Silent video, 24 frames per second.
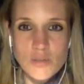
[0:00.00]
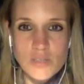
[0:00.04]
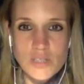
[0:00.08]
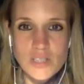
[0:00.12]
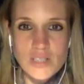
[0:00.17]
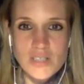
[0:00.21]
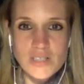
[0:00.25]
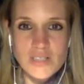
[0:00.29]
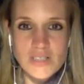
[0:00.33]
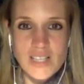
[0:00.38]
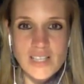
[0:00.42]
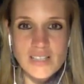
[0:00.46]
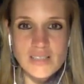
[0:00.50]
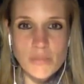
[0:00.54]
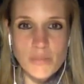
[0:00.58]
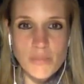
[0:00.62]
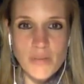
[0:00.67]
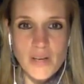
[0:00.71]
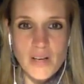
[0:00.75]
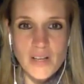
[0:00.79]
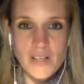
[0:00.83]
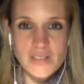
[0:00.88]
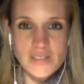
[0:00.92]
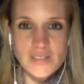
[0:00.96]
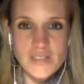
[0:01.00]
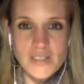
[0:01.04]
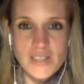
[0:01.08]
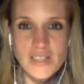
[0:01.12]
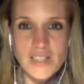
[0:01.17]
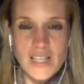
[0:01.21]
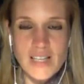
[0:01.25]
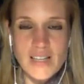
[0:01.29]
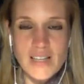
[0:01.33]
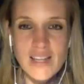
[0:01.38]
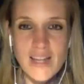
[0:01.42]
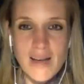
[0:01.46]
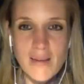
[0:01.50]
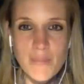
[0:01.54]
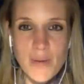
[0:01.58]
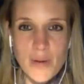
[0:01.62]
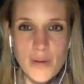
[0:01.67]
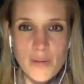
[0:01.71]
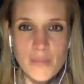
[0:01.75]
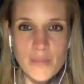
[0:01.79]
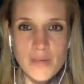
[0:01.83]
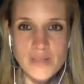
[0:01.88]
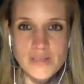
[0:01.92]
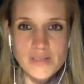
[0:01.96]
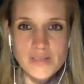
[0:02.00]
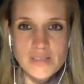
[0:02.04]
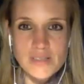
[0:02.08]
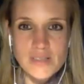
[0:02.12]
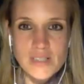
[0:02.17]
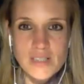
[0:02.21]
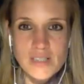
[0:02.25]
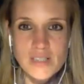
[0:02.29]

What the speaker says: us as a person in that moment.